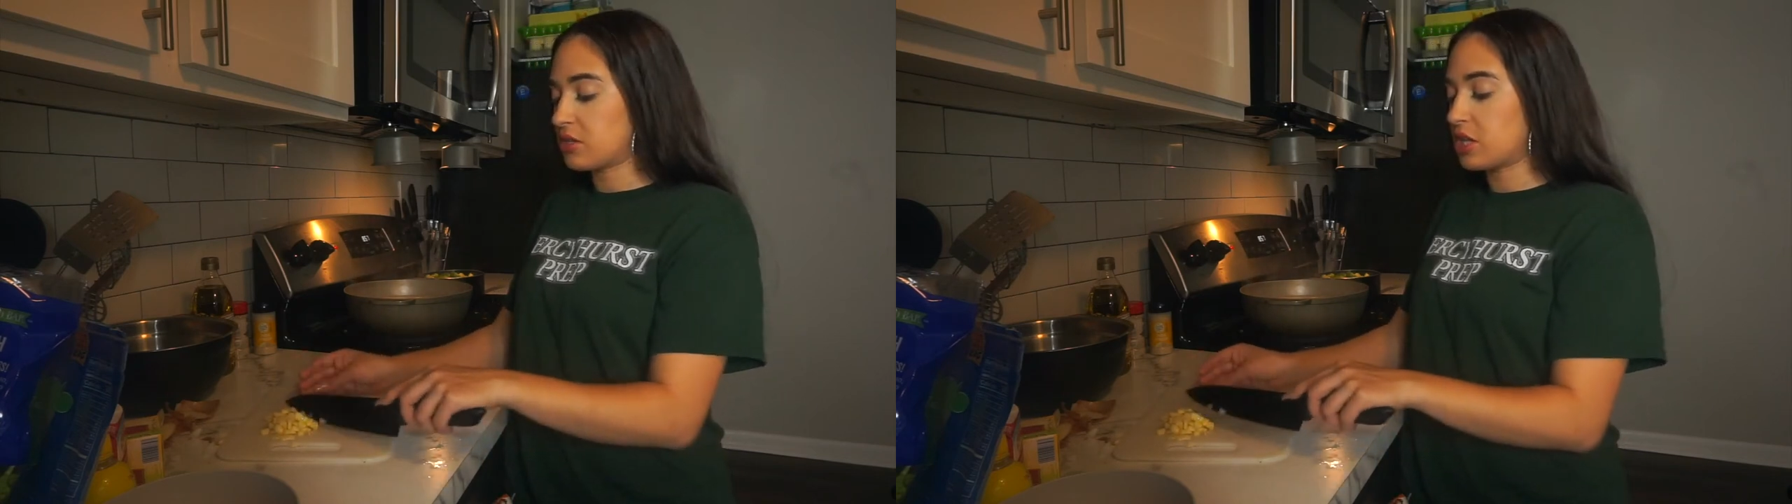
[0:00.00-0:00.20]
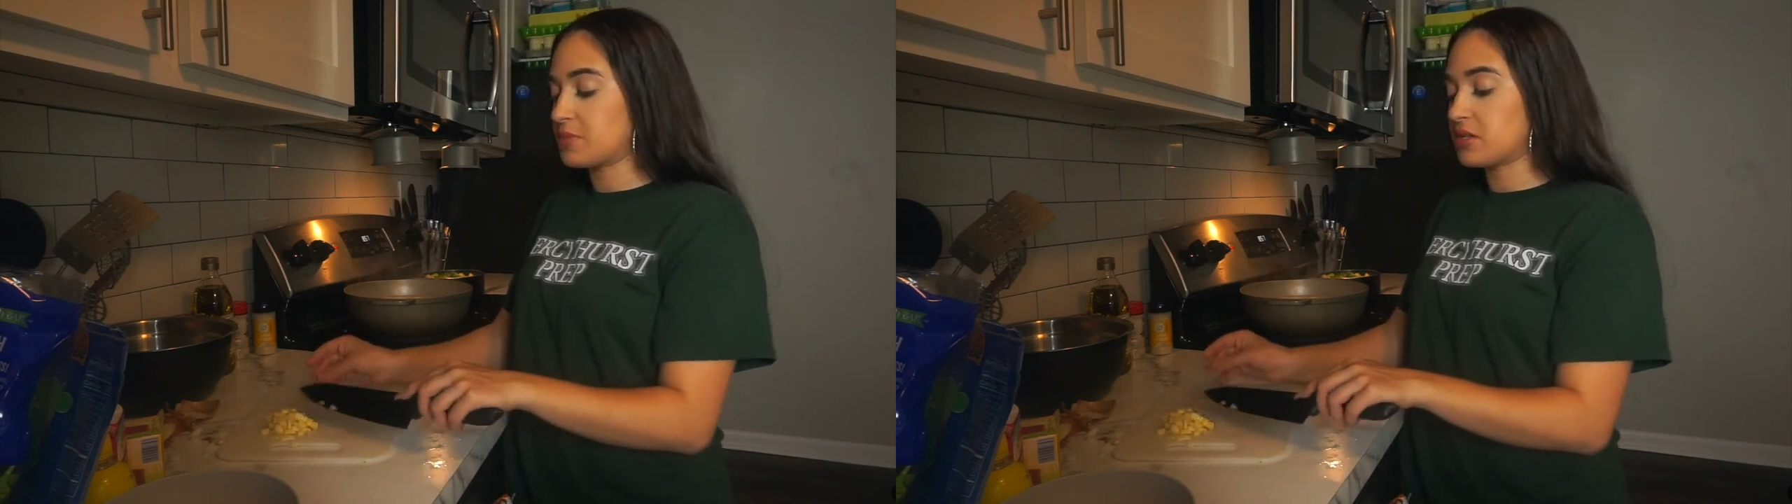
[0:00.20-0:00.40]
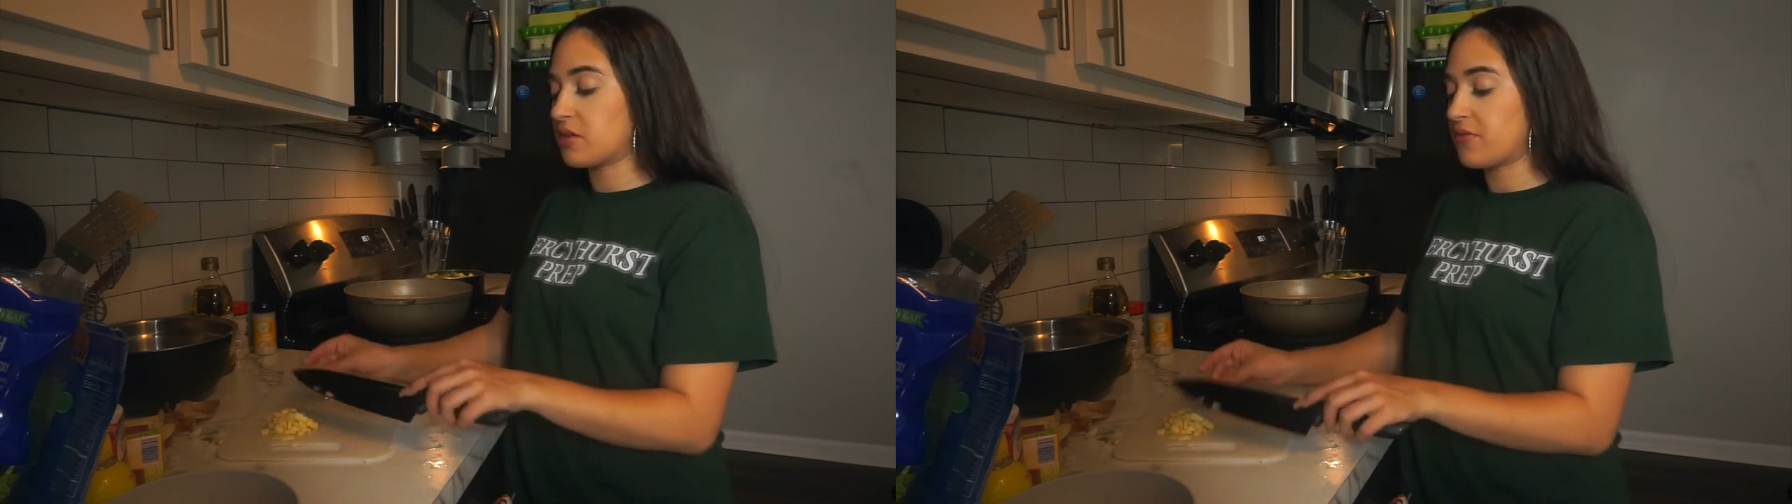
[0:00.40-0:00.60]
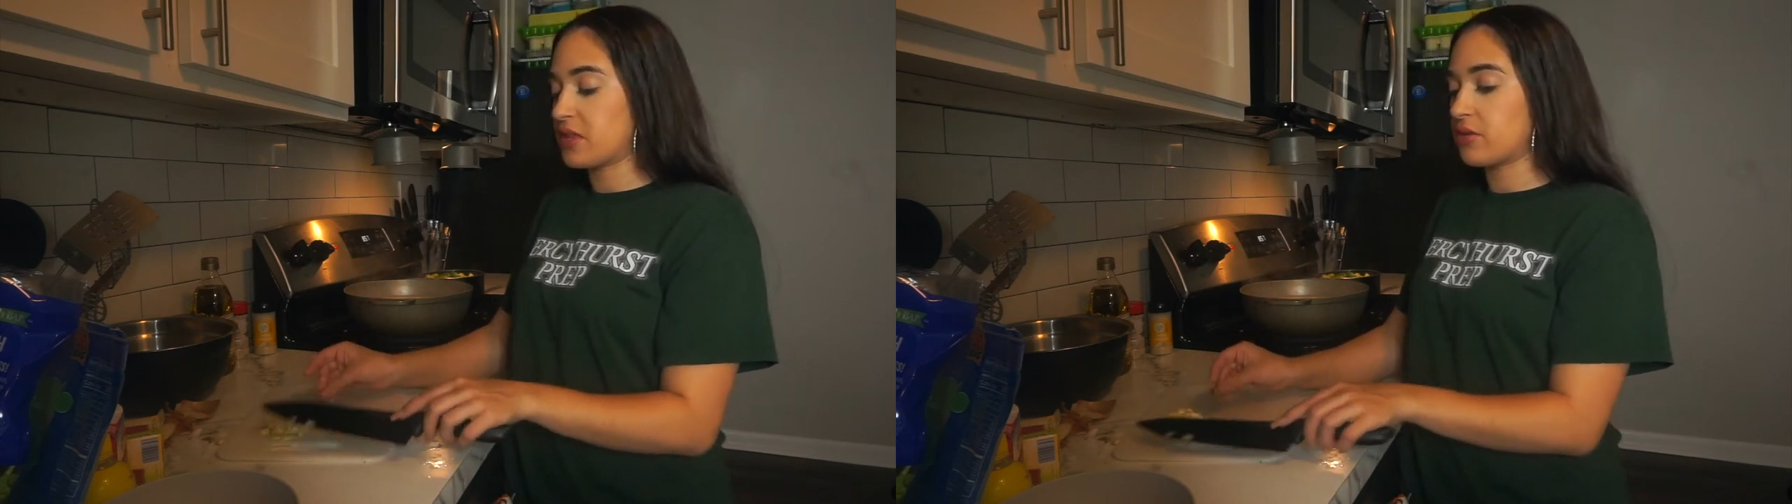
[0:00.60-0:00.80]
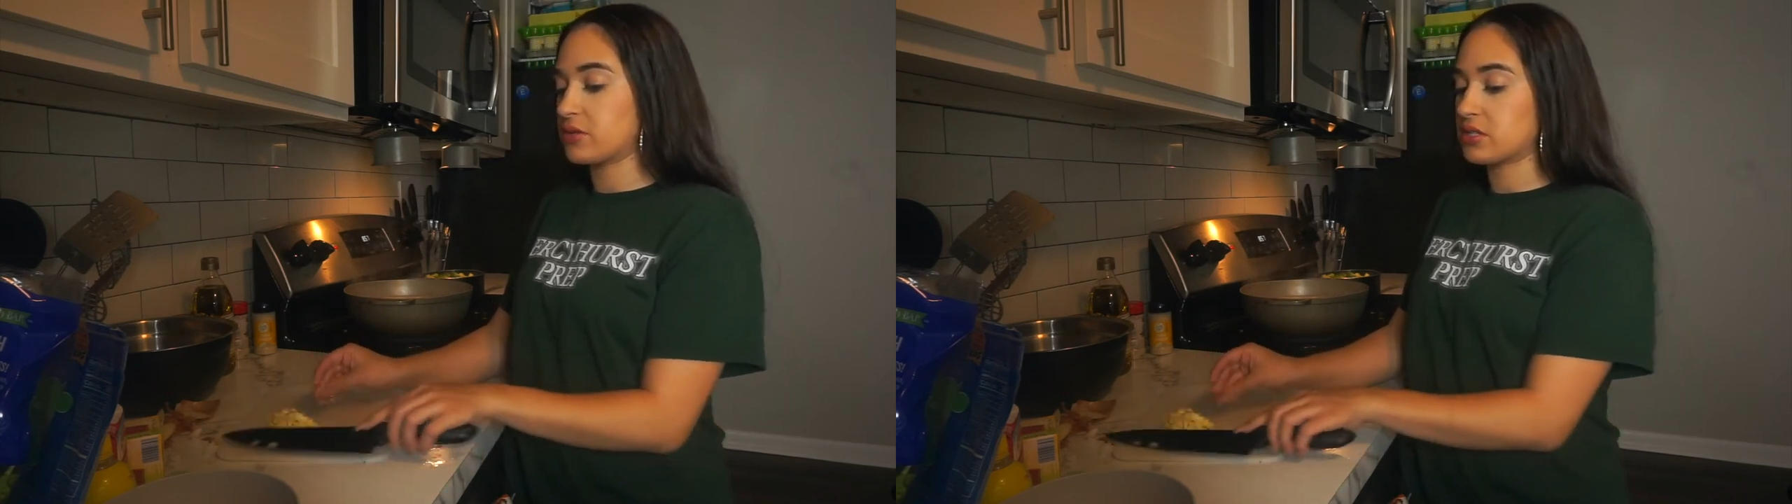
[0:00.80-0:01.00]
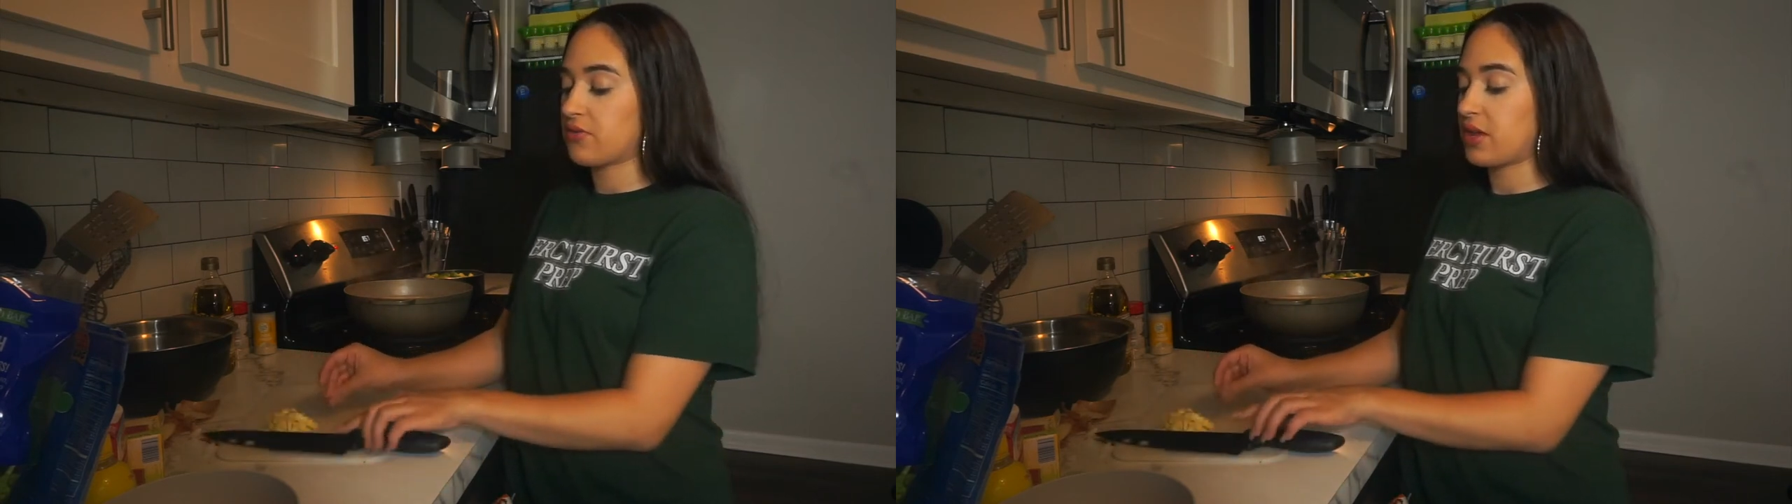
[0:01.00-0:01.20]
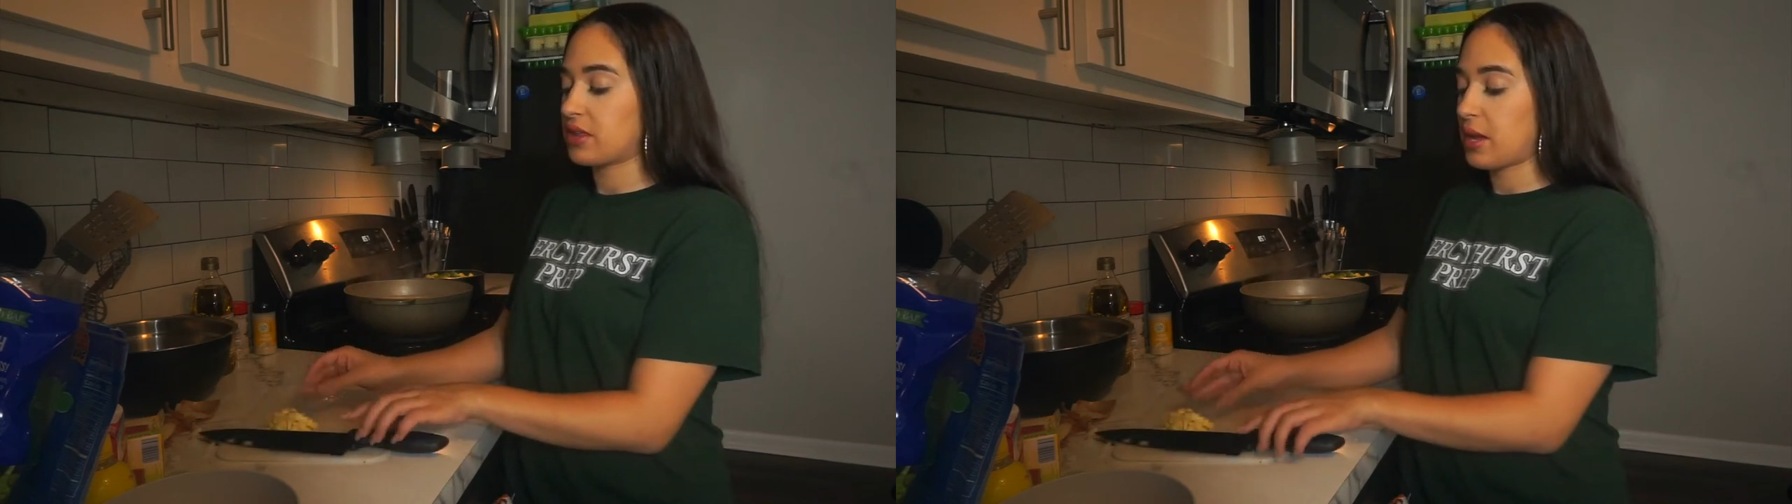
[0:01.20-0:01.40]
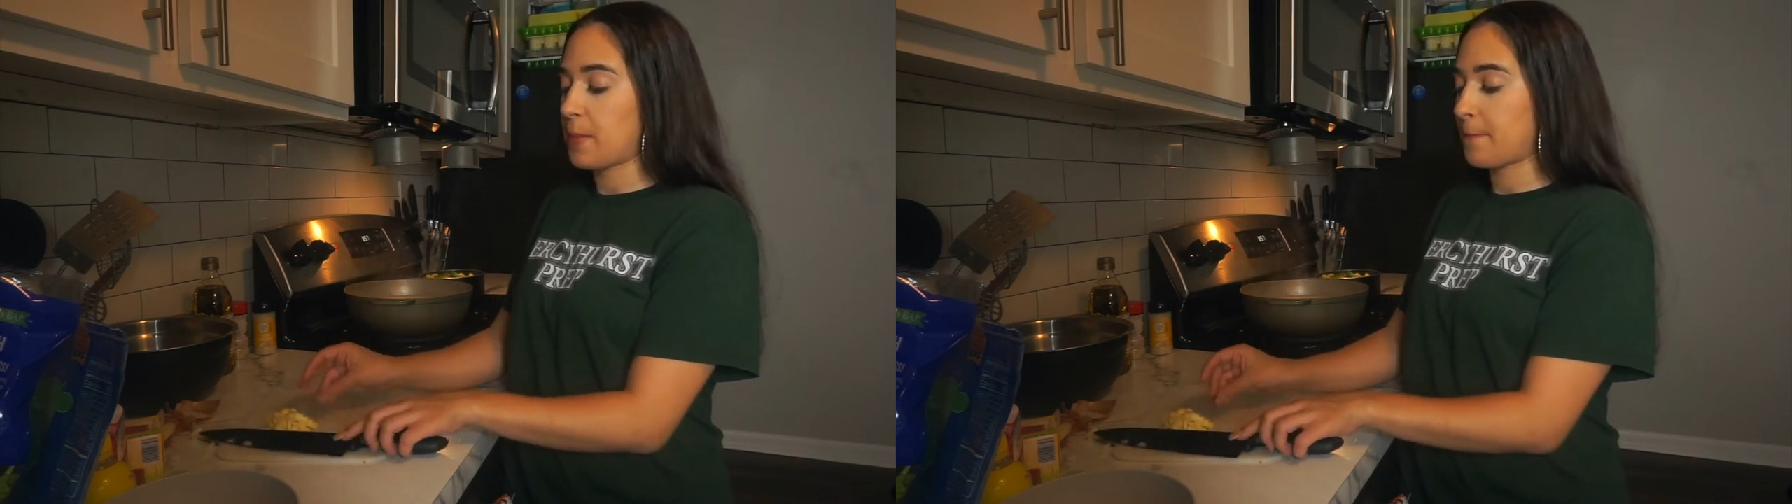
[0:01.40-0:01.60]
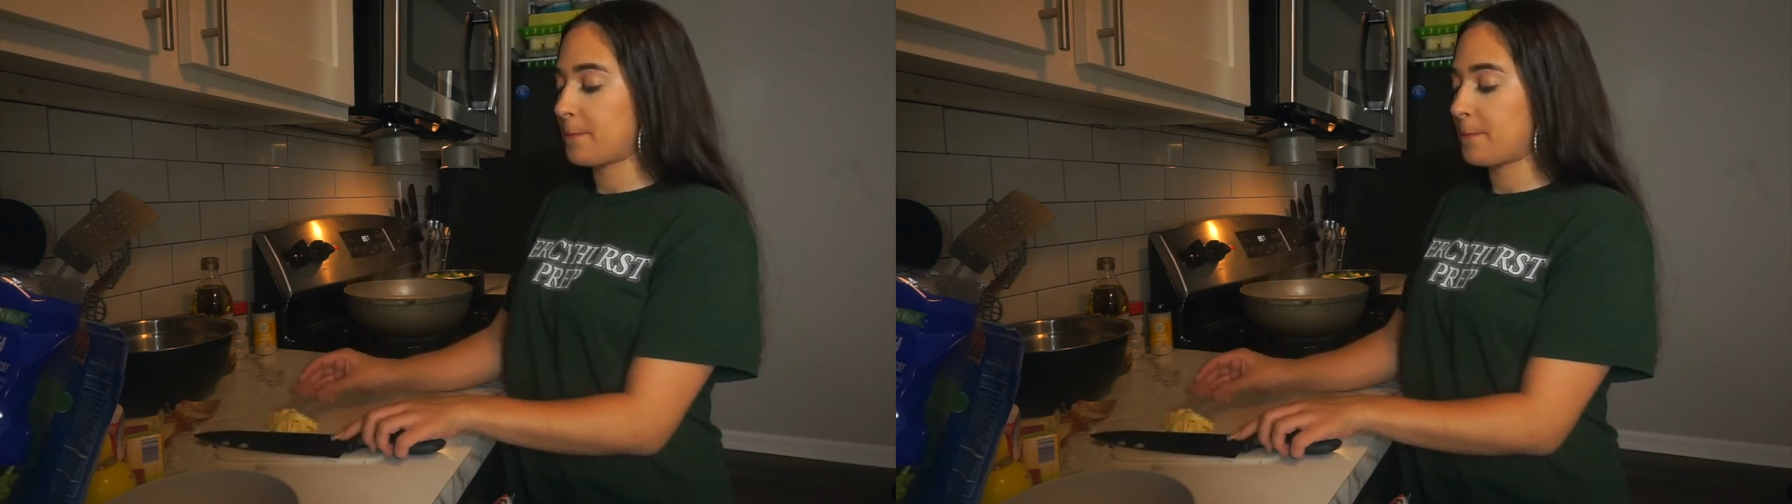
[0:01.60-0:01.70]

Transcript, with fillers: clips of the video or stuff like that.